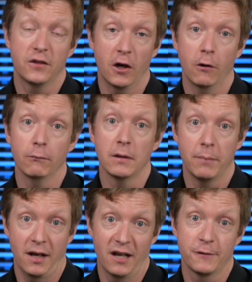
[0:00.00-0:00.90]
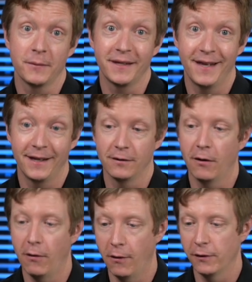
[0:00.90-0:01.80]
tone we possibly can
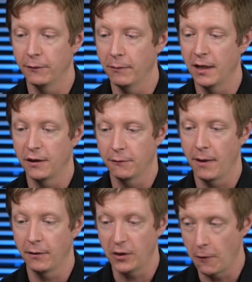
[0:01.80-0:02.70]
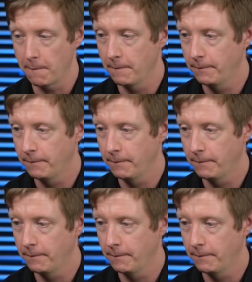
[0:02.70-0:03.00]
all the way throughout here.